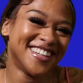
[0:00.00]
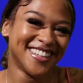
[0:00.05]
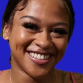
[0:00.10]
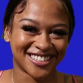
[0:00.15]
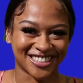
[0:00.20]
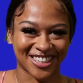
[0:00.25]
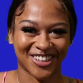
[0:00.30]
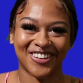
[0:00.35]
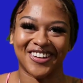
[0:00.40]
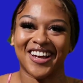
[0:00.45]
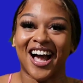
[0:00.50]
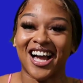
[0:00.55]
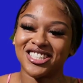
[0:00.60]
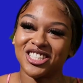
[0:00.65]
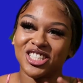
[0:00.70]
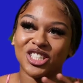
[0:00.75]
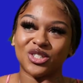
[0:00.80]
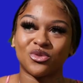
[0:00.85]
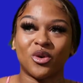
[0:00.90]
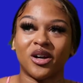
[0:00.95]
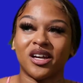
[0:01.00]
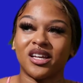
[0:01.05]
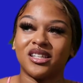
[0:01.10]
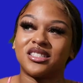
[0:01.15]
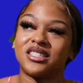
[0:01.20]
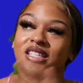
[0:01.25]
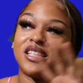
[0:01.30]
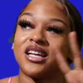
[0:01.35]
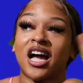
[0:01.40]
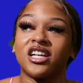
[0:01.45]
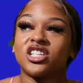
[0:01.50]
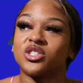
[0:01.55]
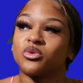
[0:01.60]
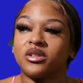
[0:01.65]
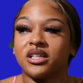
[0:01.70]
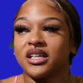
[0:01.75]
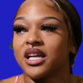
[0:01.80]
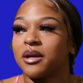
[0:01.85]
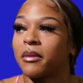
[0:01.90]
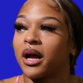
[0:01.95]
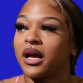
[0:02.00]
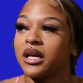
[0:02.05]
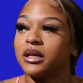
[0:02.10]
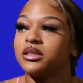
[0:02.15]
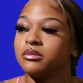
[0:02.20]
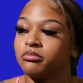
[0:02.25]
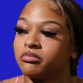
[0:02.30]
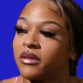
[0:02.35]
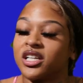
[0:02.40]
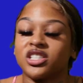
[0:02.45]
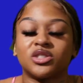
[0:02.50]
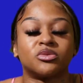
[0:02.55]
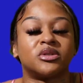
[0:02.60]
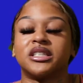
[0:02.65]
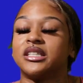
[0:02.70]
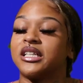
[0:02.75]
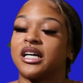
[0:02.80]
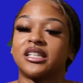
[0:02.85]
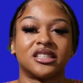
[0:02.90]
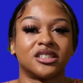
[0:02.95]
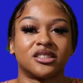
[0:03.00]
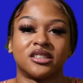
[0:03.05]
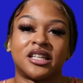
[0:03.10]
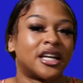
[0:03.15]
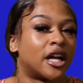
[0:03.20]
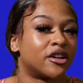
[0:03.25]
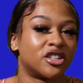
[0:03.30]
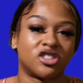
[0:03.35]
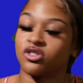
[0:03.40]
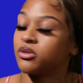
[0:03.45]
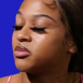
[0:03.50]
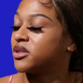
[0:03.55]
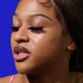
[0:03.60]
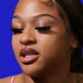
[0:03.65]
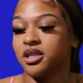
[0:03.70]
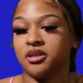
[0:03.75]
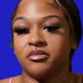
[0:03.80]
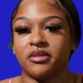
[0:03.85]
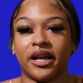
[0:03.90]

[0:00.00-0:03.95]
So I just want to get out the strip club.